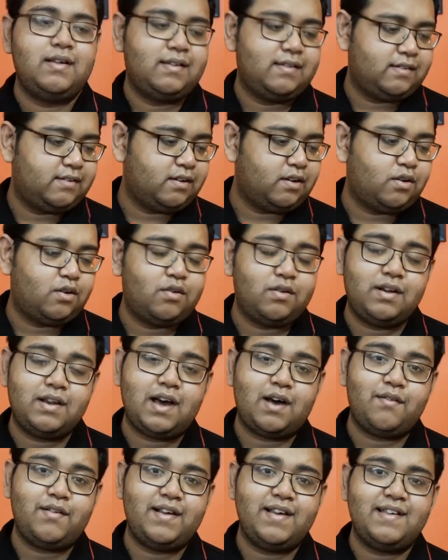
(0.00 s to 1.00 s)
So
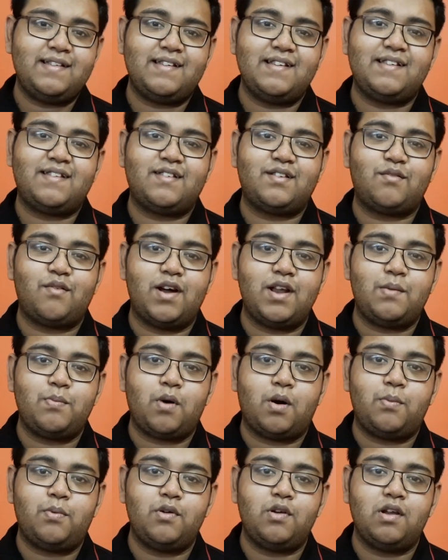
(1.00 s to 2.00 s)
nowadays it's quite
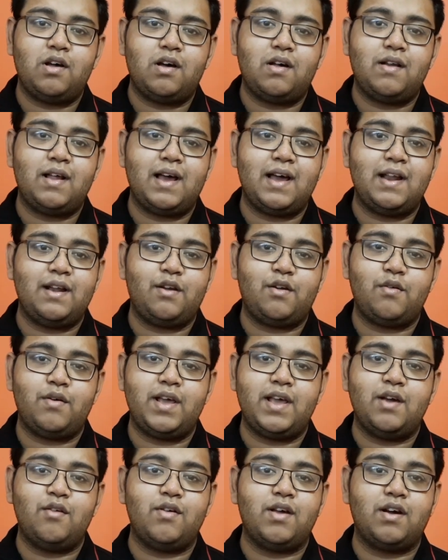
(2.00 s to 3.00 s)
popular, and
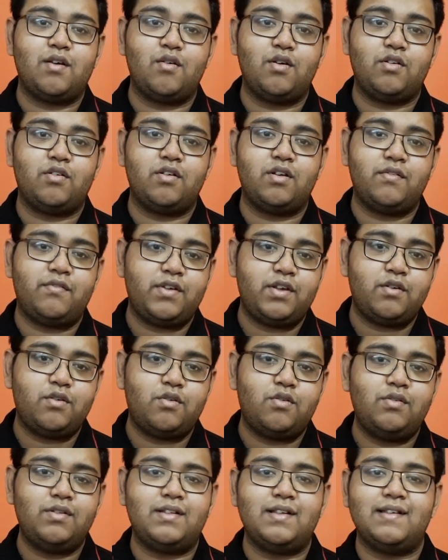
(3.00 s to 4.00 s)
today we are going to
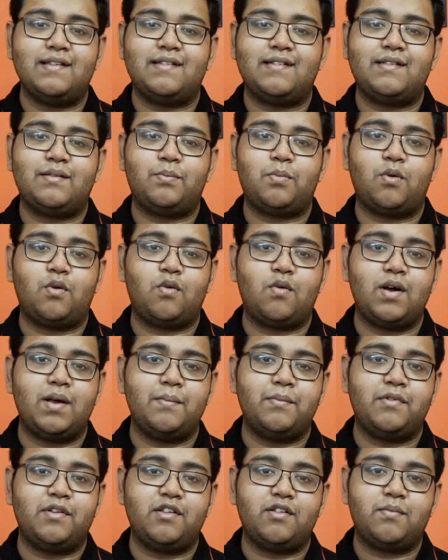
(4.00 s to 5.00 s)
review this Poco
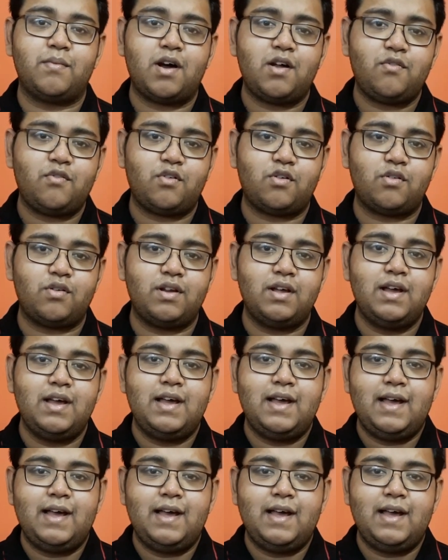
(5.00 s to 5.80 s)
M3 smartphone,